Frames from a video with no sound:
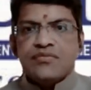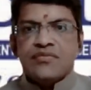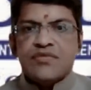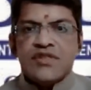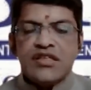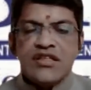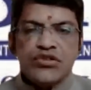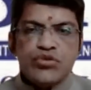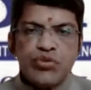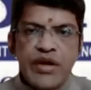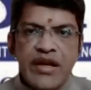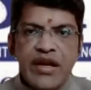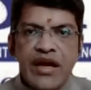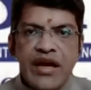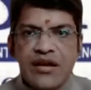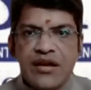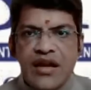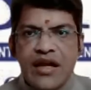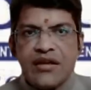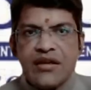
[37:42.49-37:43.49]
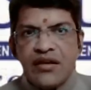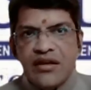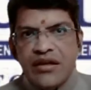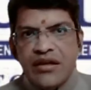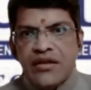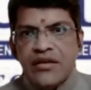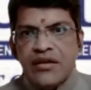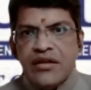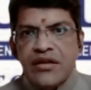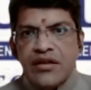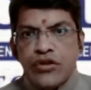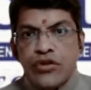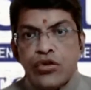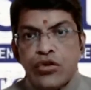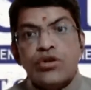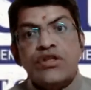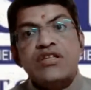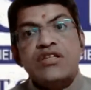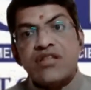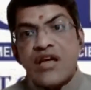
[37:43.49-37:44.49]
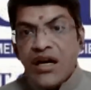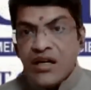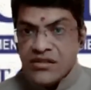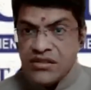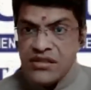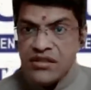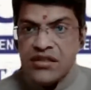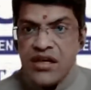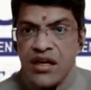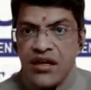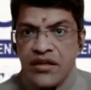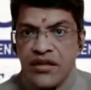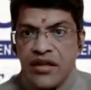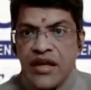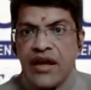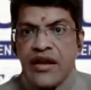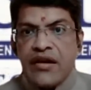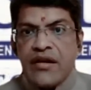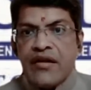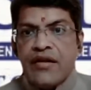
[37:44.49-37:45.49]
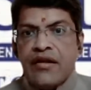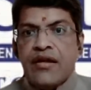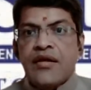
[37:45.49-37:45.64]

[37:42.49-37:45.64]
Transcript: It is very unlikely, though the chances are there.